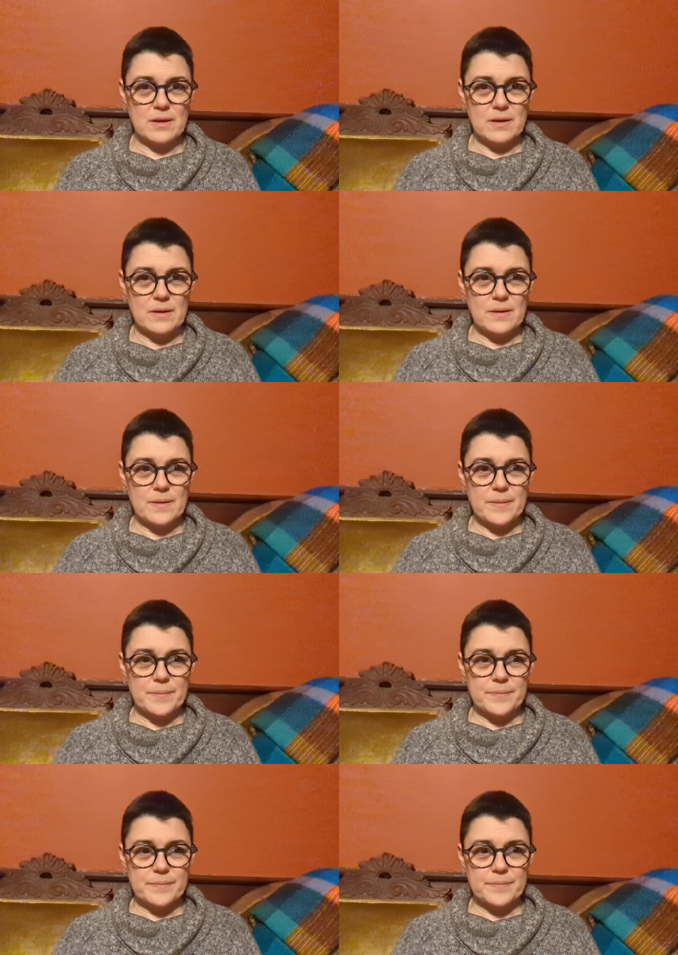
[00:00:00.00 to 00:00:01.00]

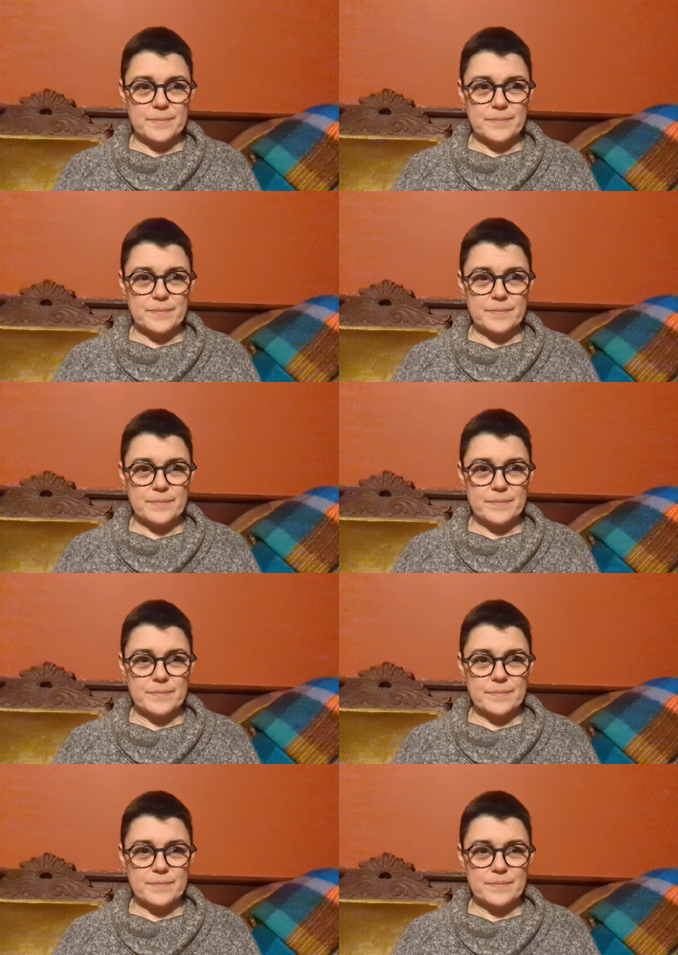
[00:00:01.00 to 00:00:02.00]

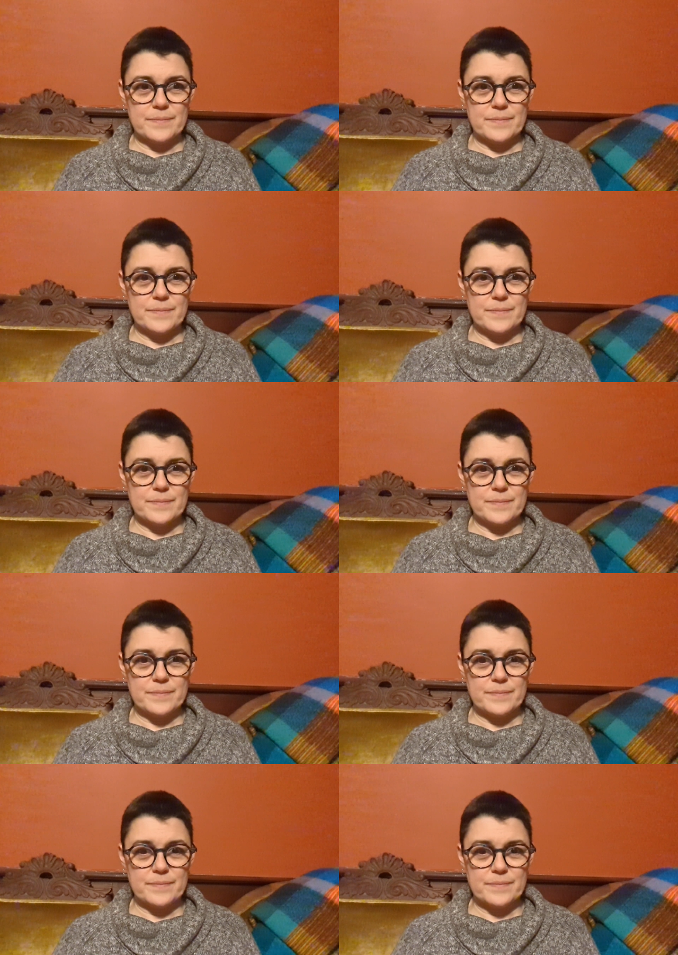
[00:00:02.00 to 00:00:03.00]

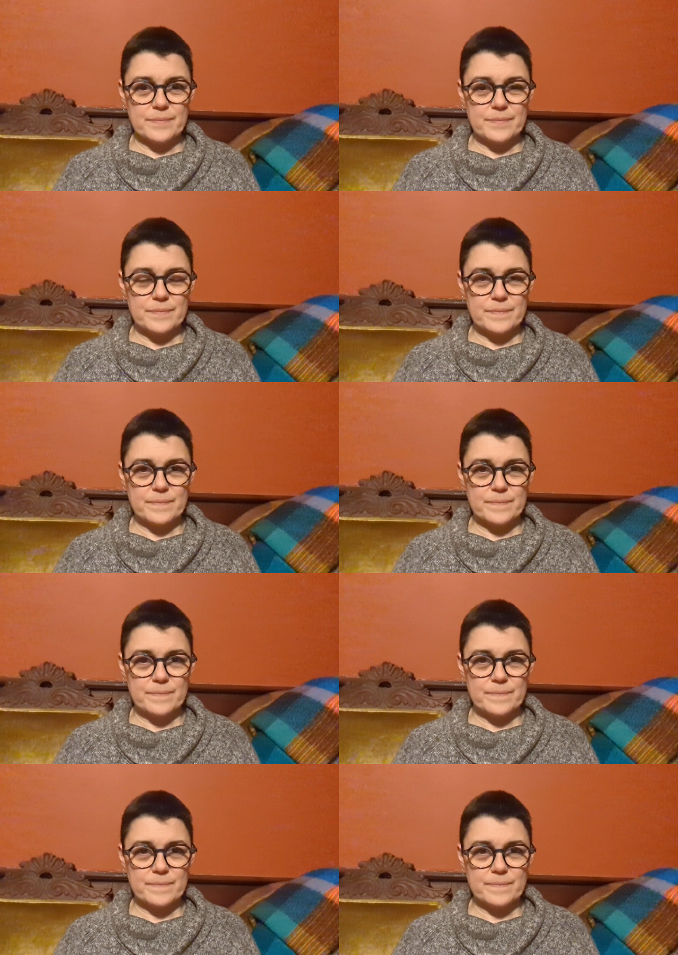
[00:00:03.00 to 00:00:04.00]
(no one is talking)